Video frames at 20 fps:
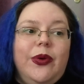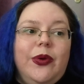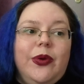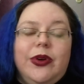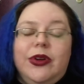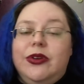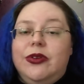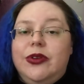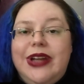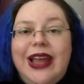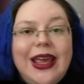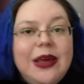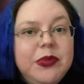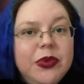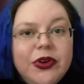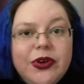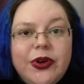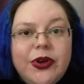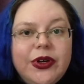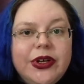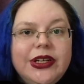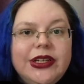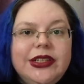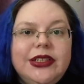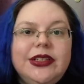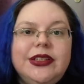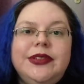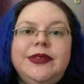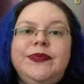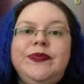or your
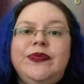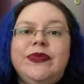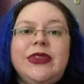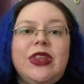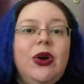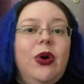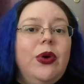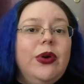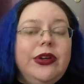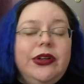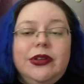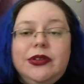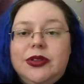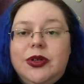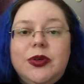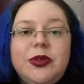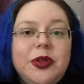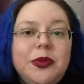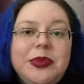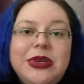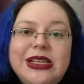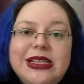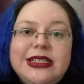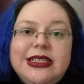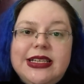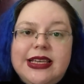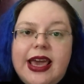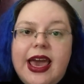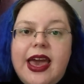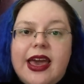neighborhood, or your local
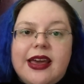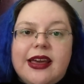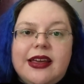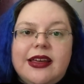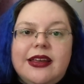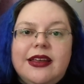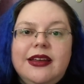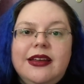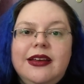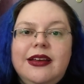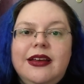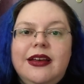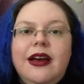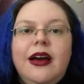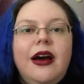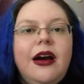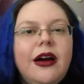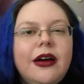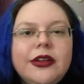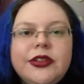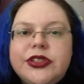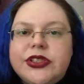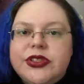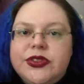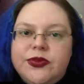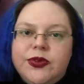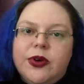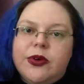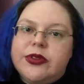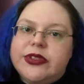PTA, are
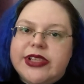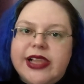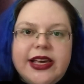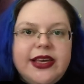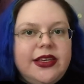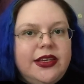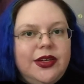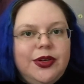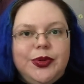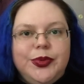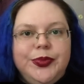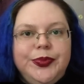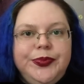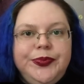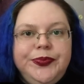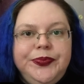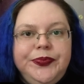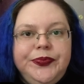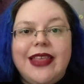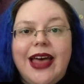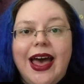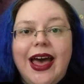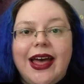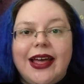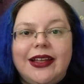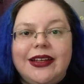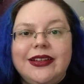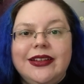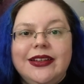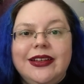just folks like you. And
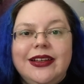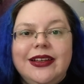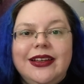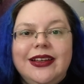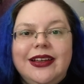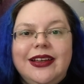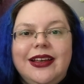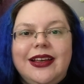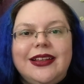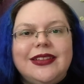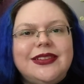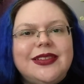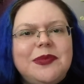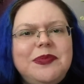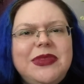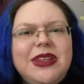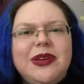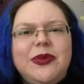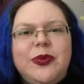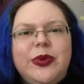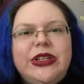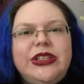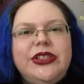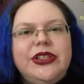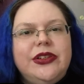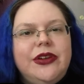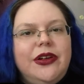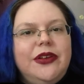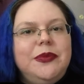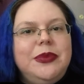that is something we
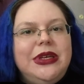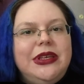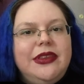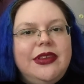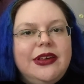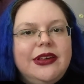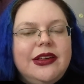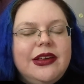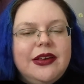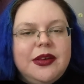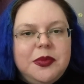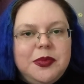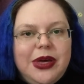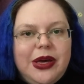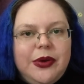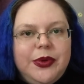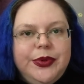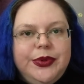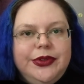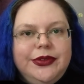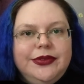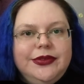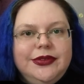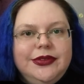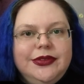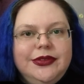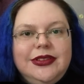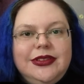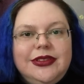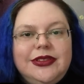should all be thinking about.
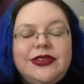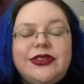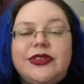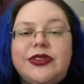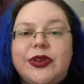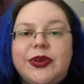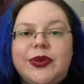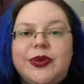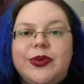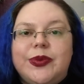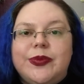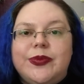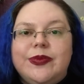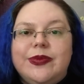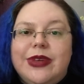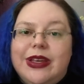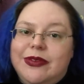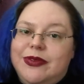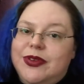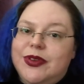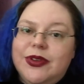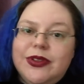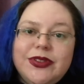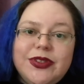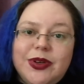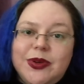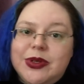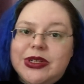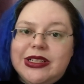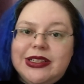So, if you're
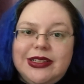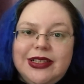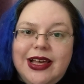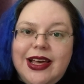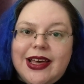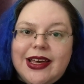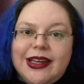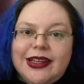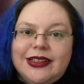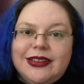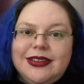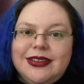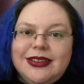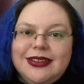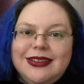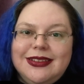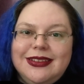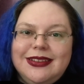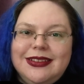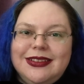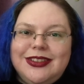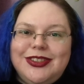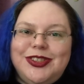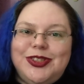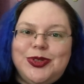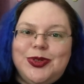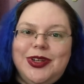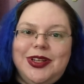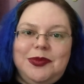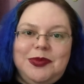so inclined,
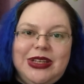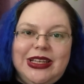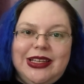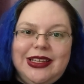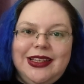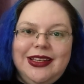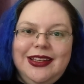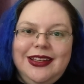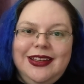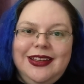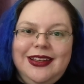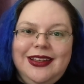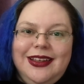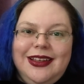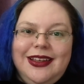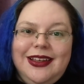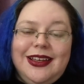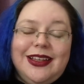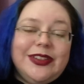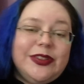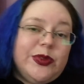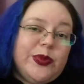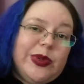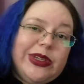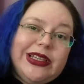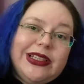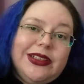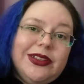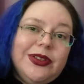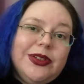join me as
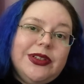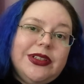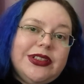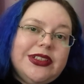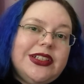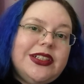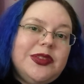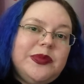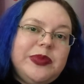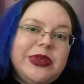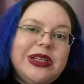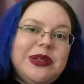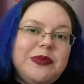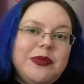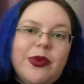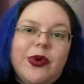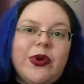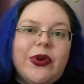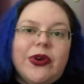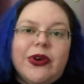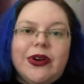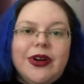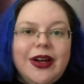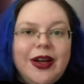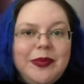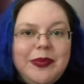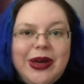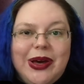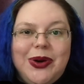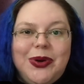we learn a little bit more
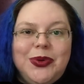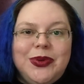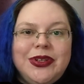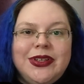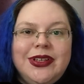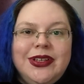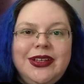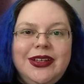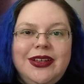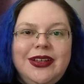about